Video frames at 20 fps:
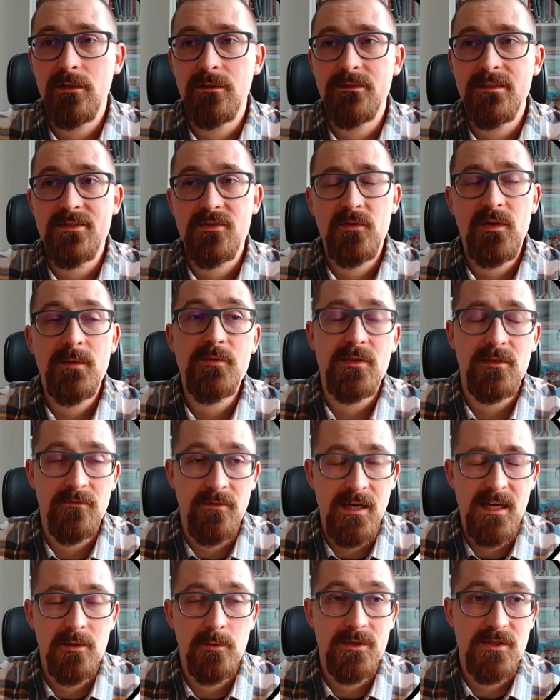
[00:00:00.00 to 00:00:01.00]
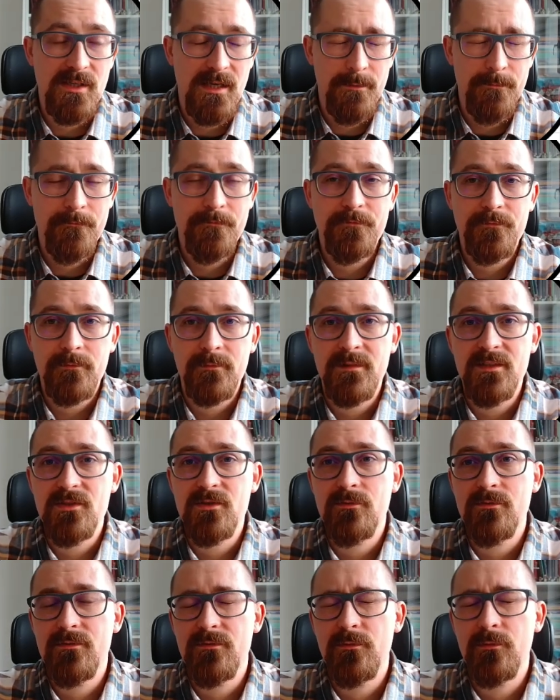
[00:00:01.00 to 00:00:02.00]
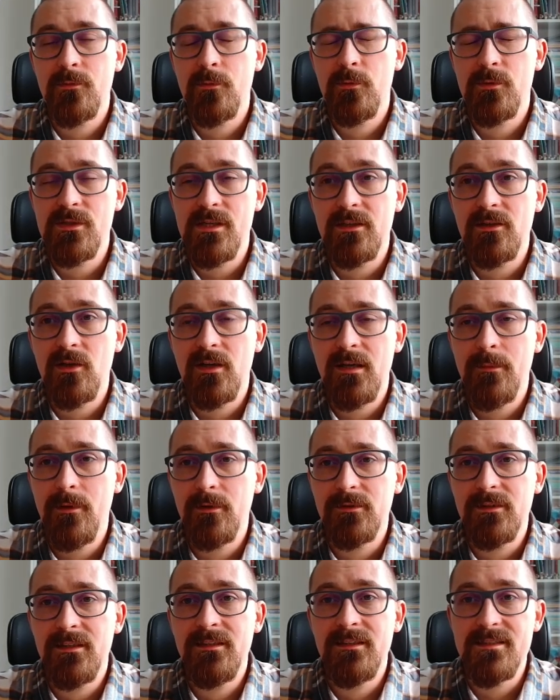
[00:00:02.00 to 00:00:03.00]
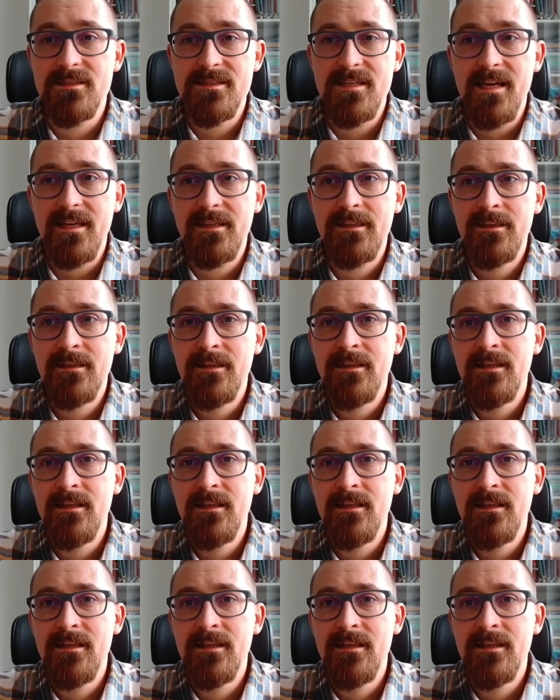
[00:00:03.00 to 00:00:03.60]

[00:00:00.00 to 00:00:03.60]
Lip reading: description file, which I talk about in a sec.